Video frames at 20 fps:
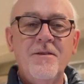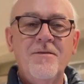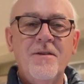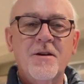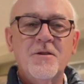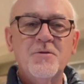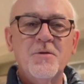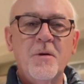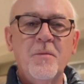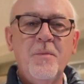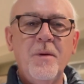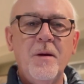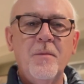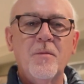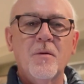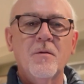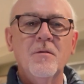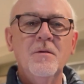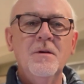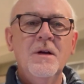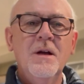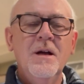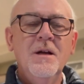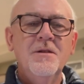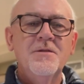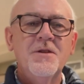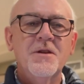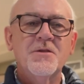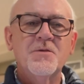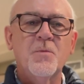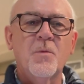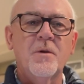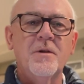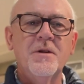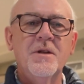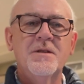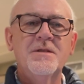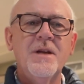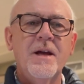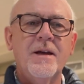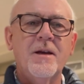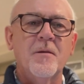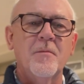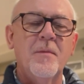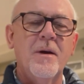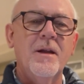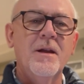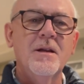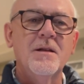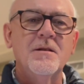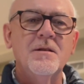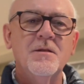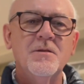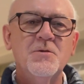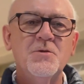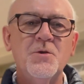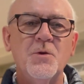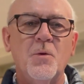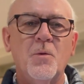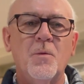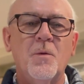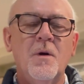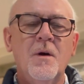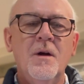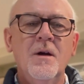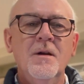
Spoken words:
Victory people, just wanted to take a minute to